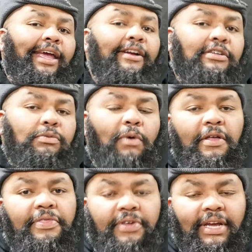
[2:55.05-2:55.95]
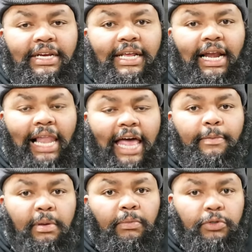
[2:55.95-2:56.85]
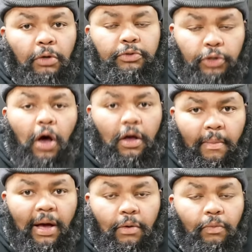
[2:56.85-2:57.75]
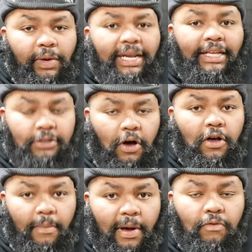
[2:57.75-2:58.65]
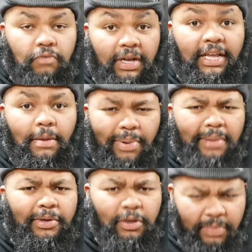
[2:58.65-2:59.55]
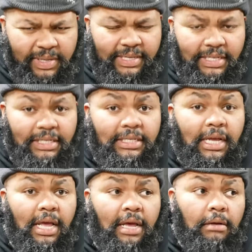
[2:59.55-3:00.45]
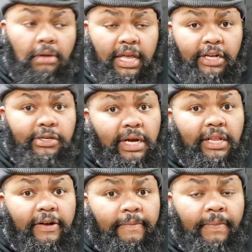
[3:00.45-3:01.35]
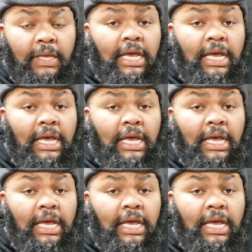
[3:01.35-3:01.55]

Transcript: Here's one thing that a lot of people don't talk about when they talk about running a barbecue business in a trailer.